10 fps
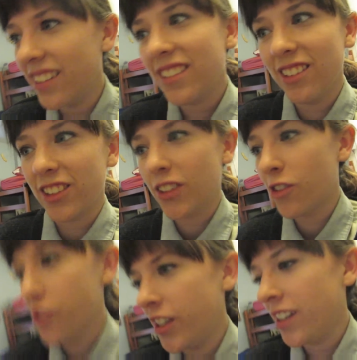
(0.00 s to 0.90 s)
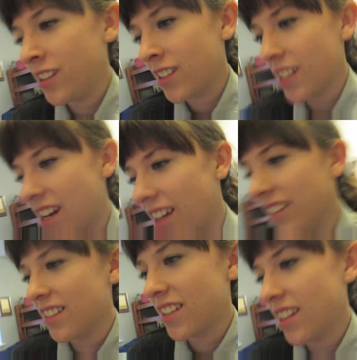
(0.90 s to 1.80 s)
look through these,
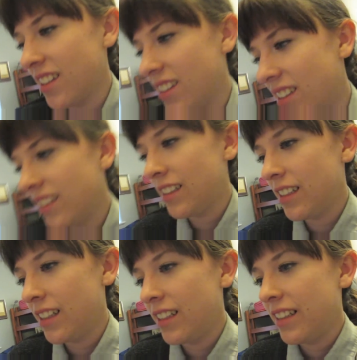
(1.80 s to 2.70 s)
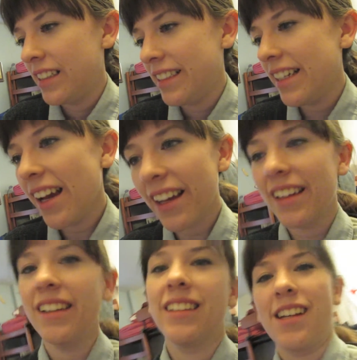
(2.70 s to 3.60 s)
and
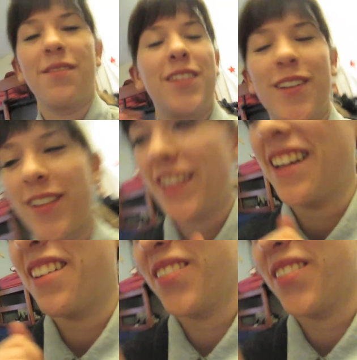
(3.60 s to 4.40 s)
hey, I'm so excited